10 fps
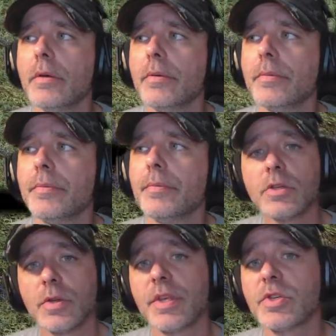
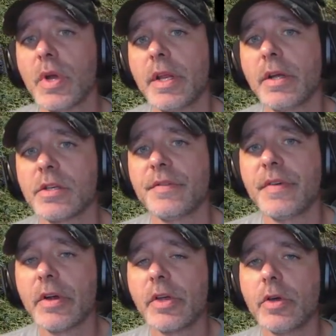So this right here is a
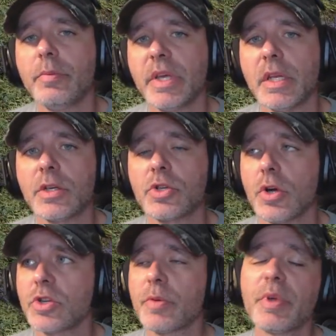very good beginning
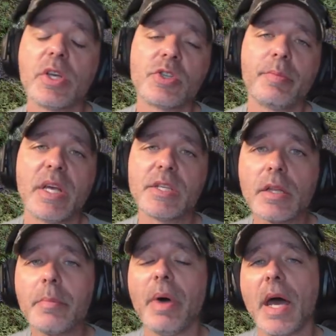structure because you're
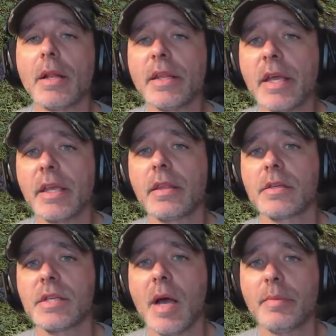basically bottlenecking the
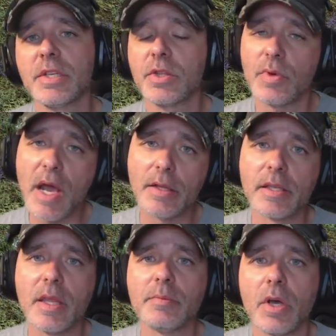zombies,
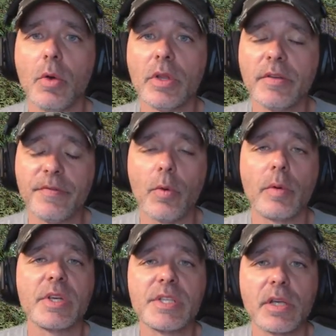throttling them to only form
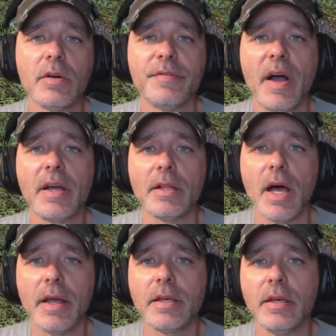a single file
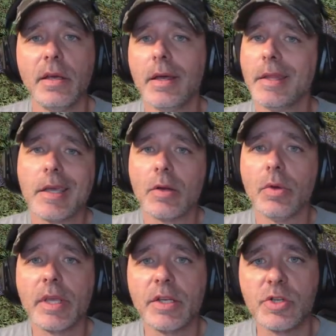line, and they can
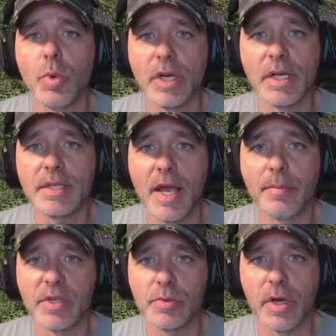only get you one at a time
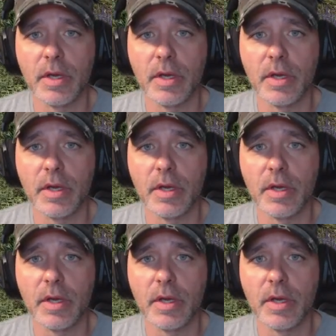this way.